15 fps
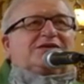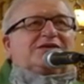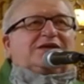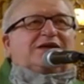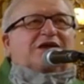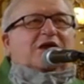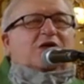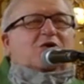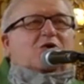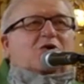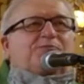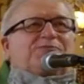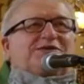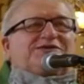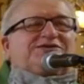A
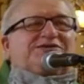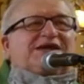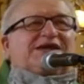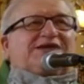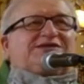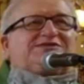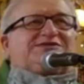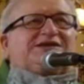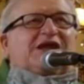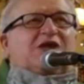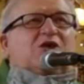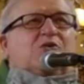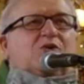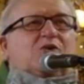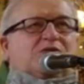hope that says
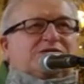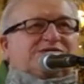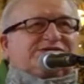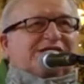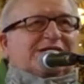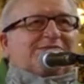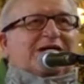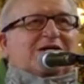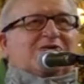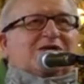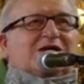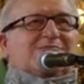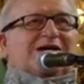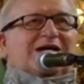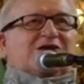we will somehow
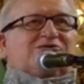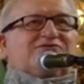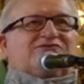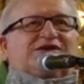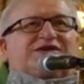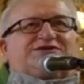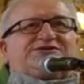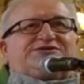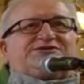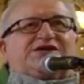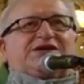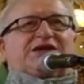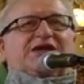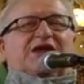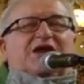come out of this.
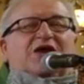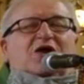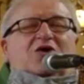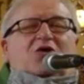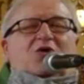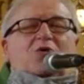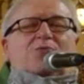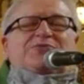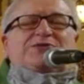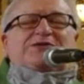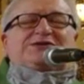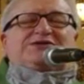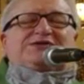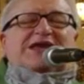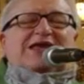A hope that
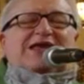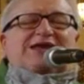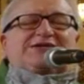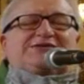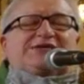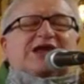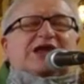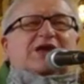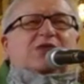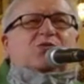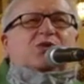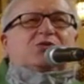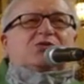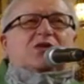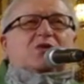says we
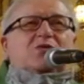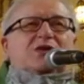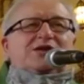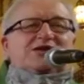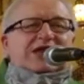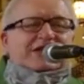will always have